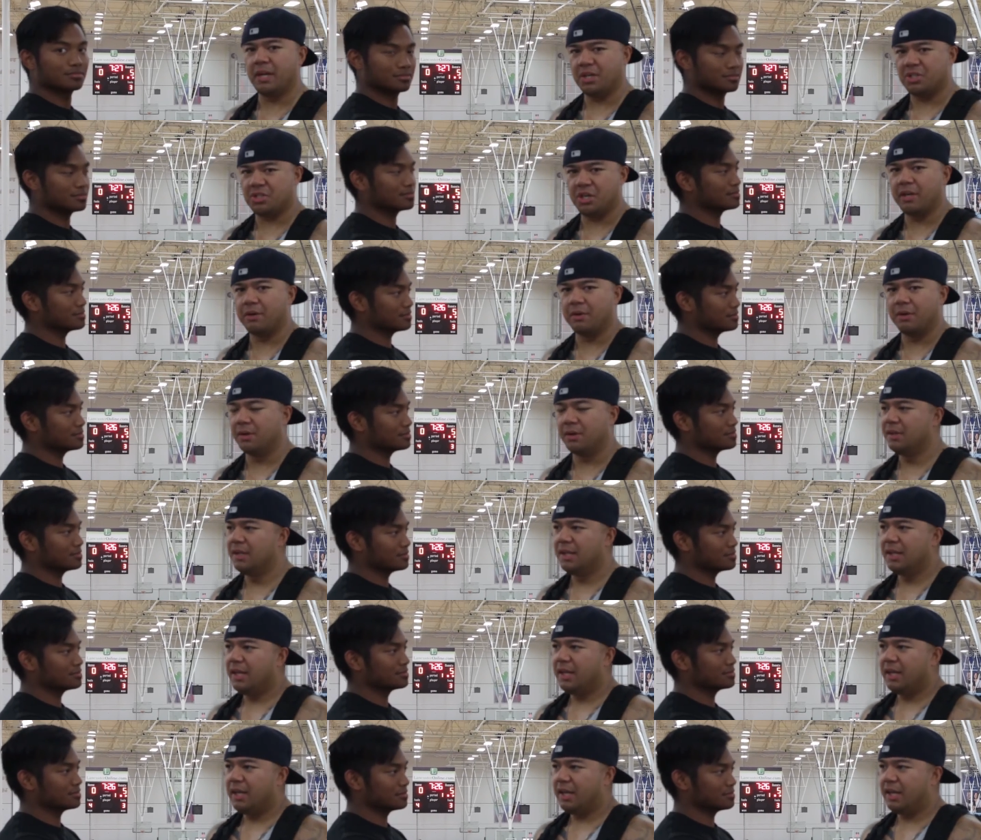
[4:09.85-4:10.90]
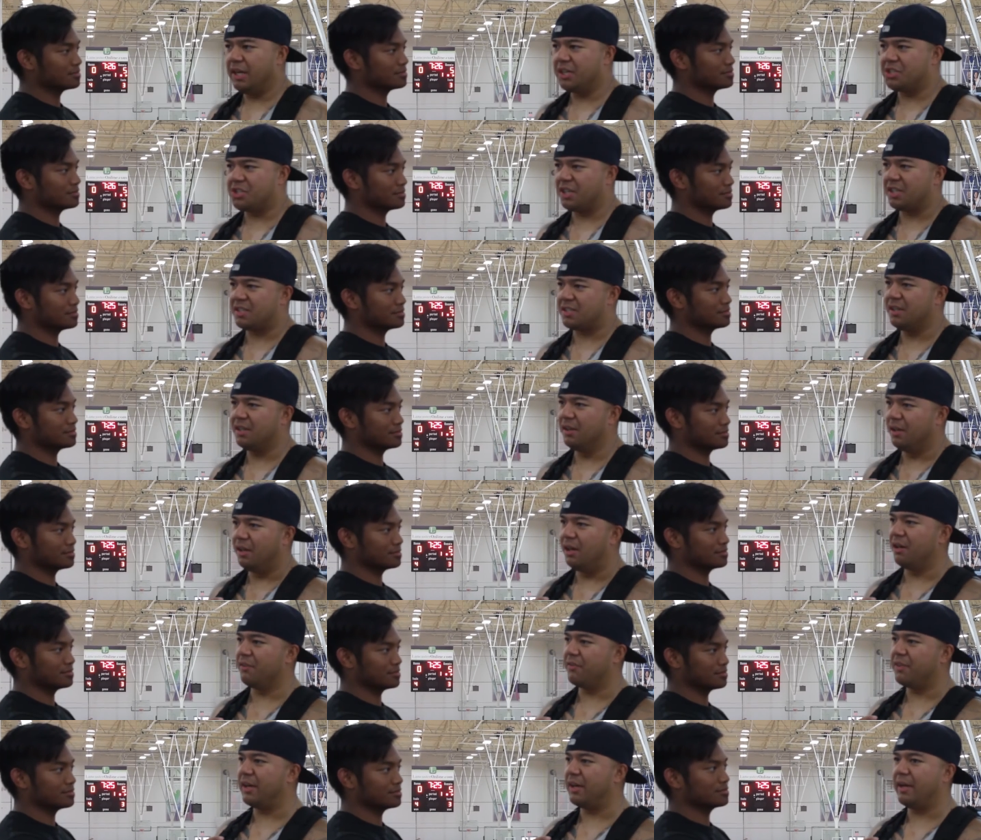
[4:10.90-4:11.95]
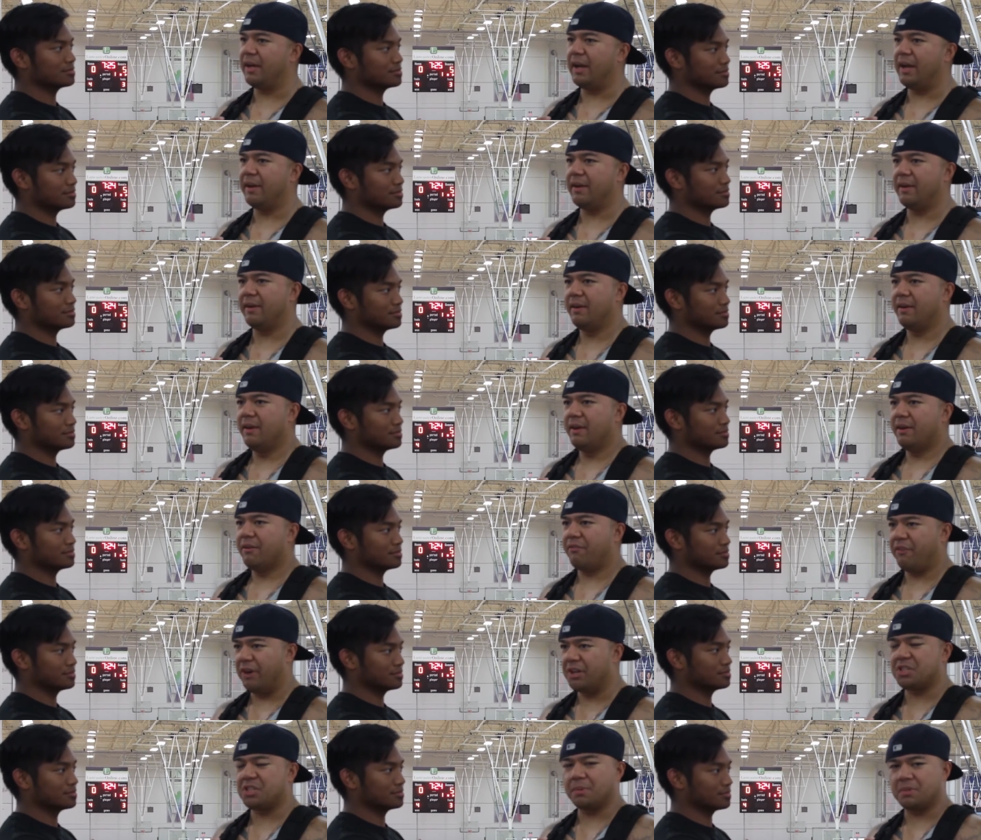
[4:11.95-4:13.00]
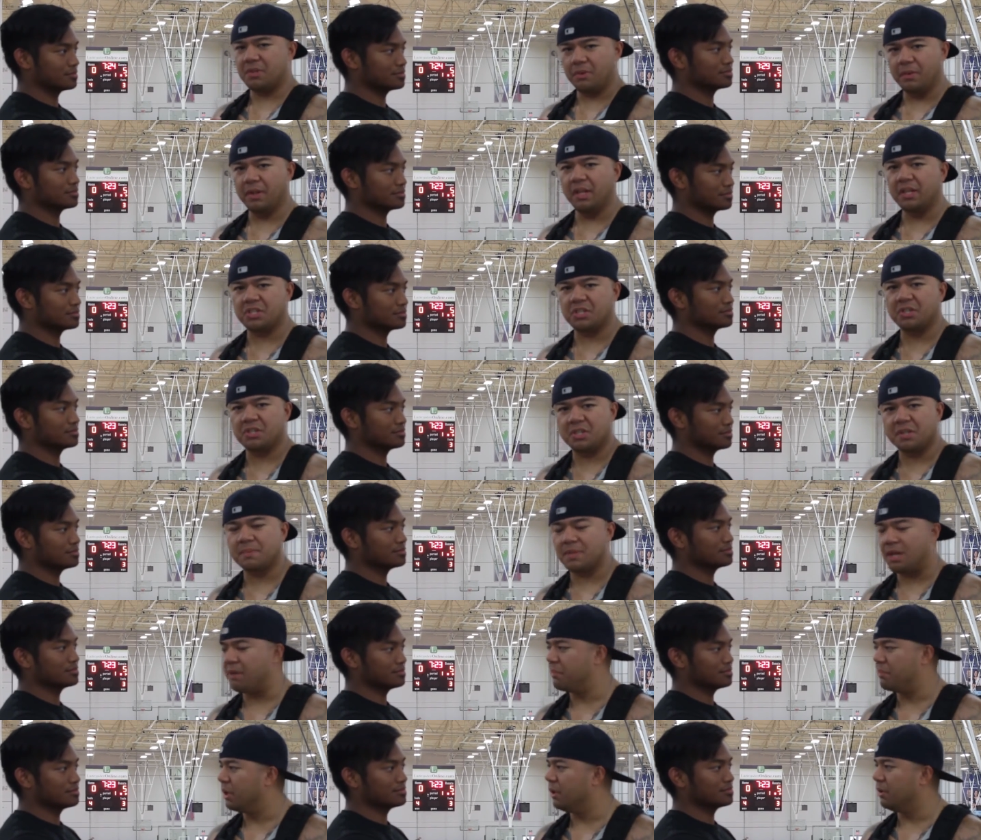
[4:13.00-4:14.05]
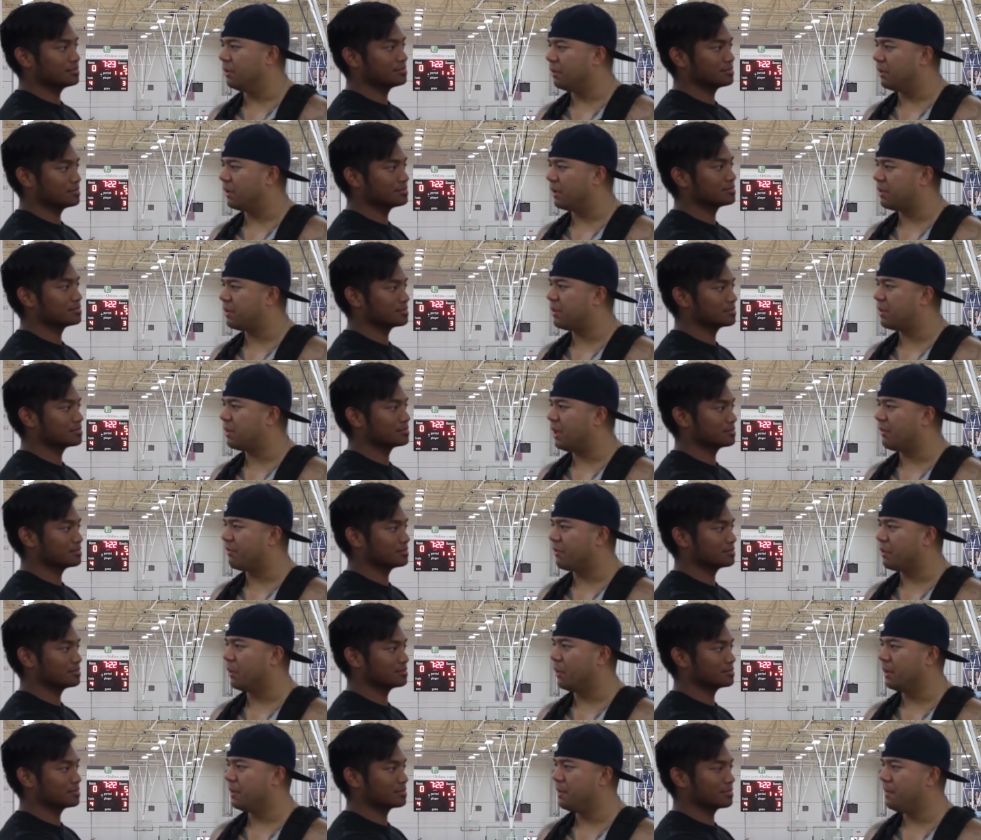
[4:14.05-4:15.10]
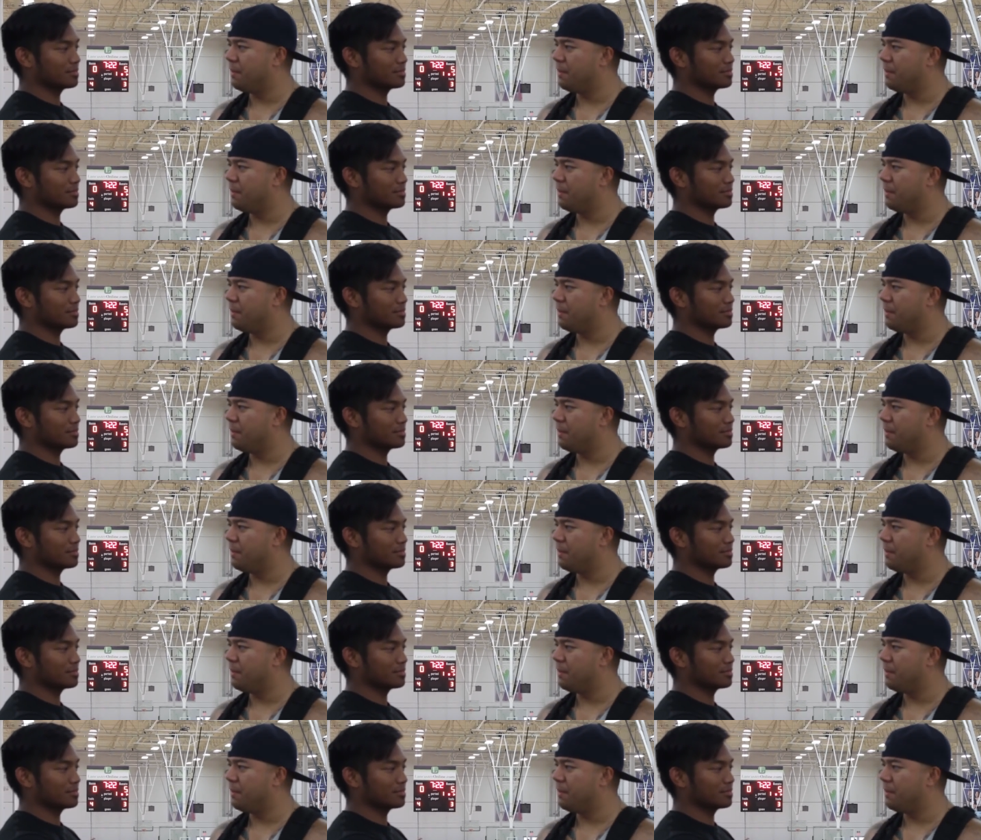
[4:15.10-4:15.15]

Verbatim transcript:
Speaker 1: in general, it's just the love that and friendships and relationships I built with everyone.